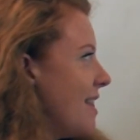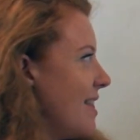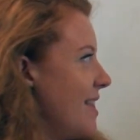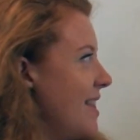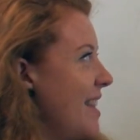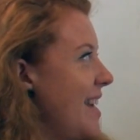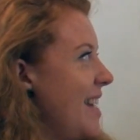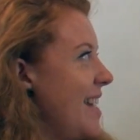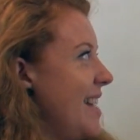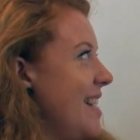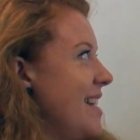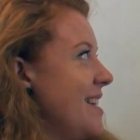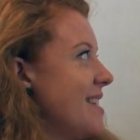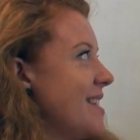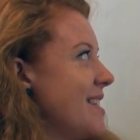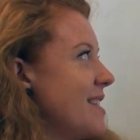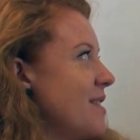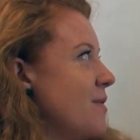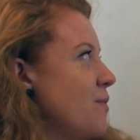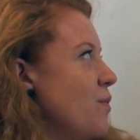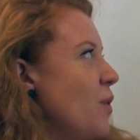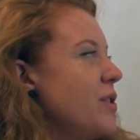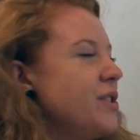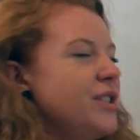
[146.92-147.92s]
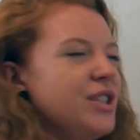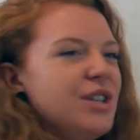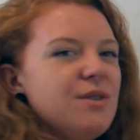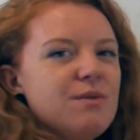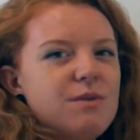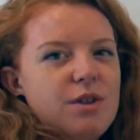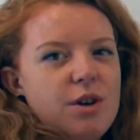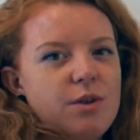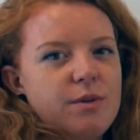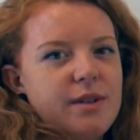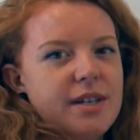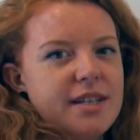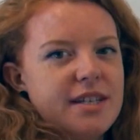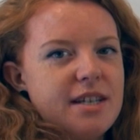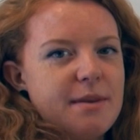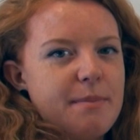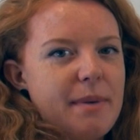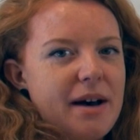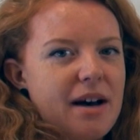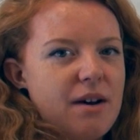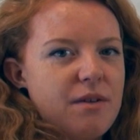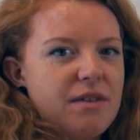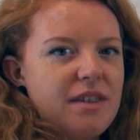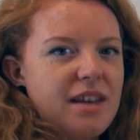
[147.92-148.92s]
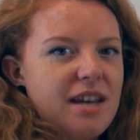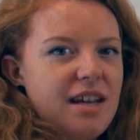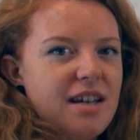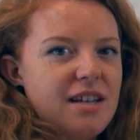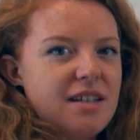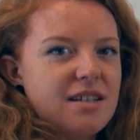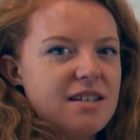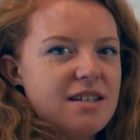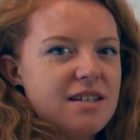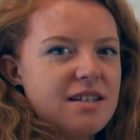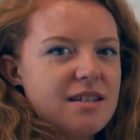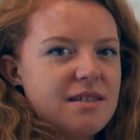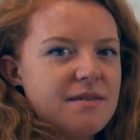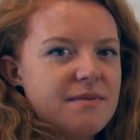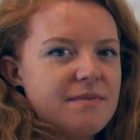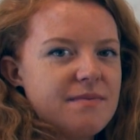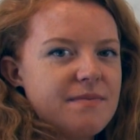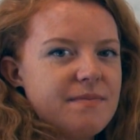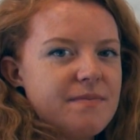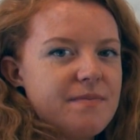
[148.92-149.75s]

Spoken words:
These. What do you notice about these?